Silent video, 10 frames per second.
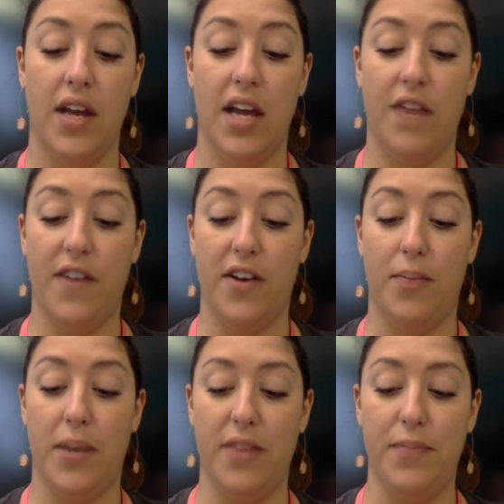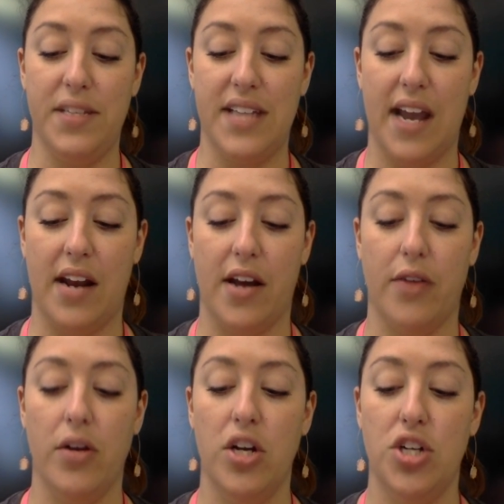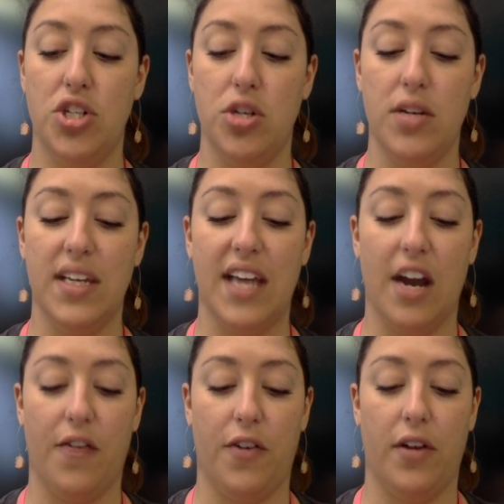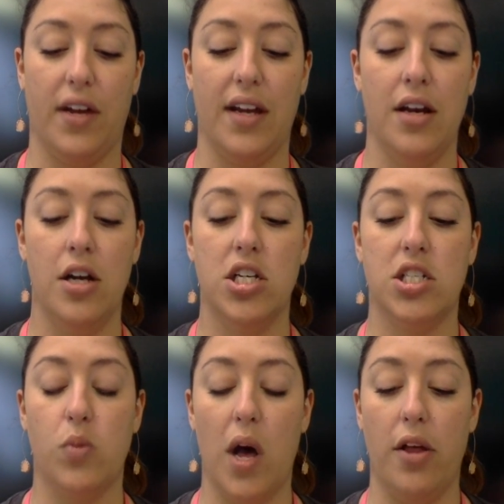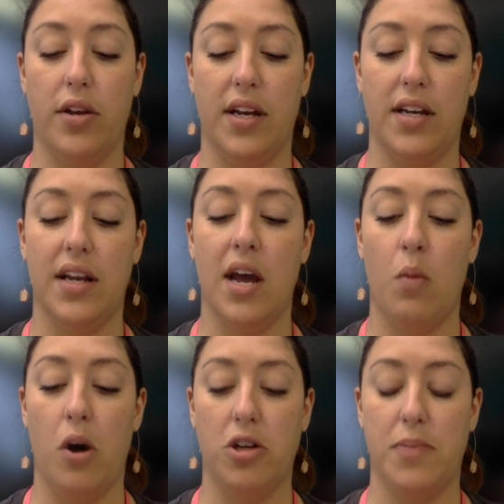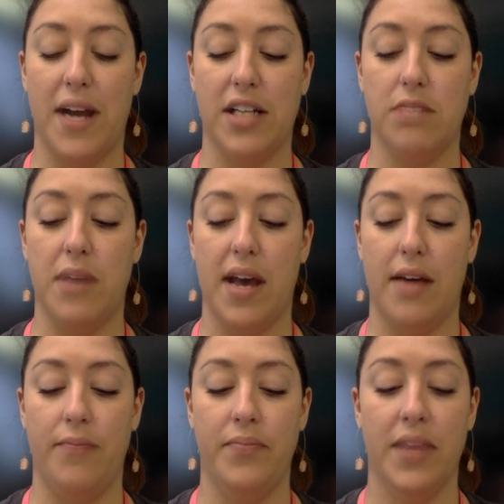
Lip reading: He found a bit of potato, chewed it carefully, swallowed it, and walked back to bed.